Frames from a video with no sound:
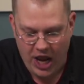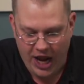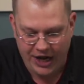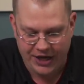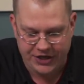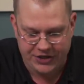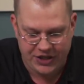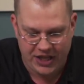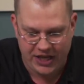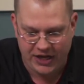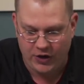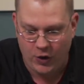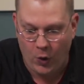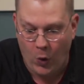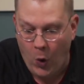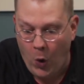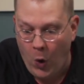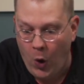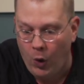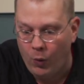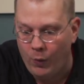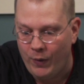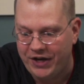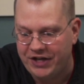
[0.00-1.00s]
And they
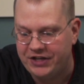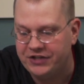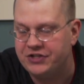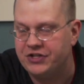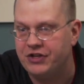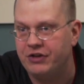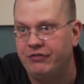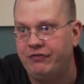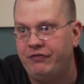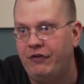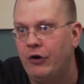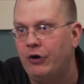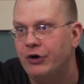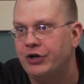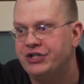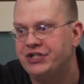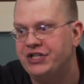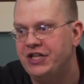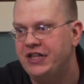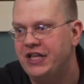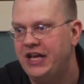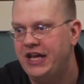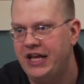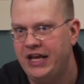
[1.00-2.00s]
all went into the forest
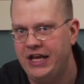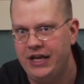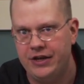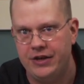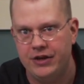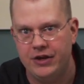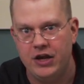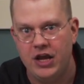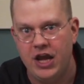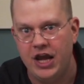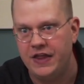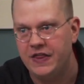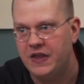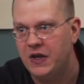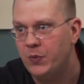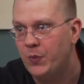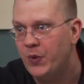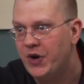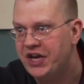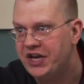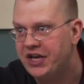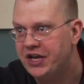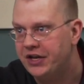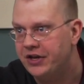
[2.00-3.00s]
and they hid and they
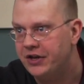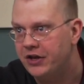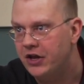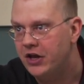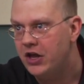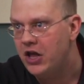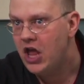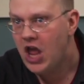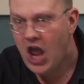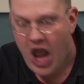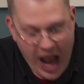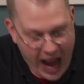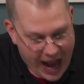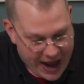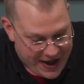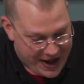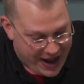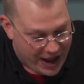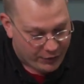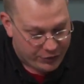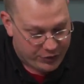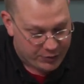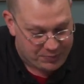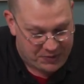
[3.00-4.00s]
waited. And
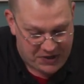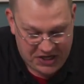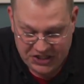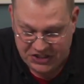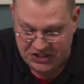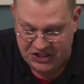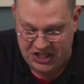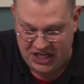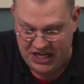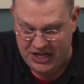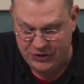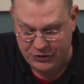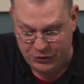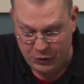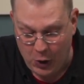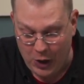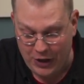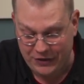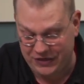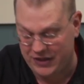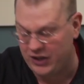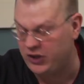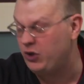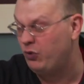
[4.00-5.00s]
now the beast, he
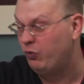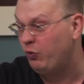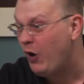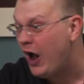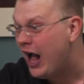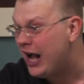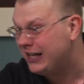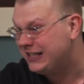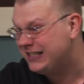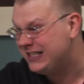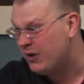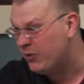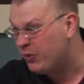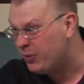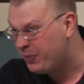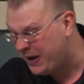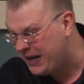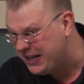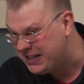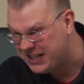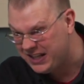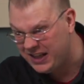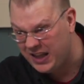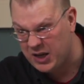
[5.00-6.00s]
thought that the rocks that were
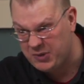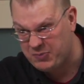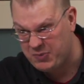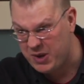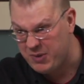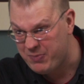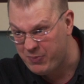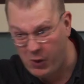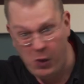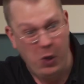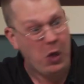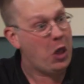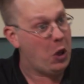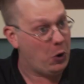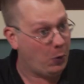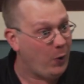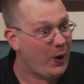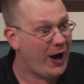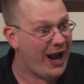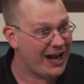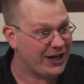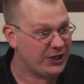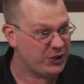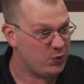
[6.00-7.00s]
painted like people
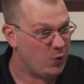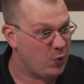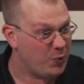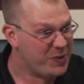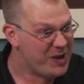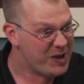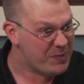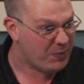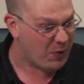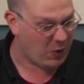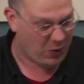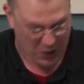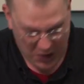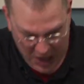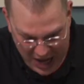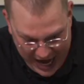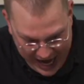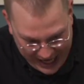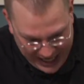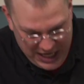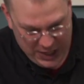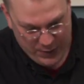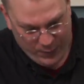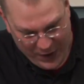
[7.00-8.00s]
were actual people.
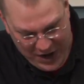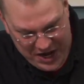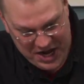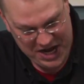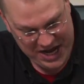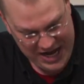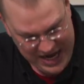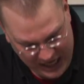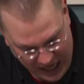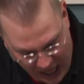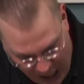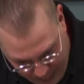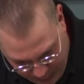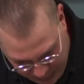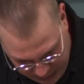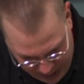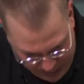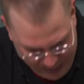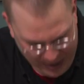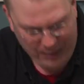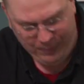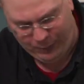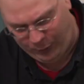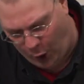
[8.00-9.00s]
And he went and he gobbled
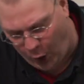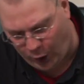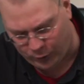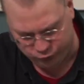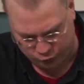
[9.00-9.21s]
them up.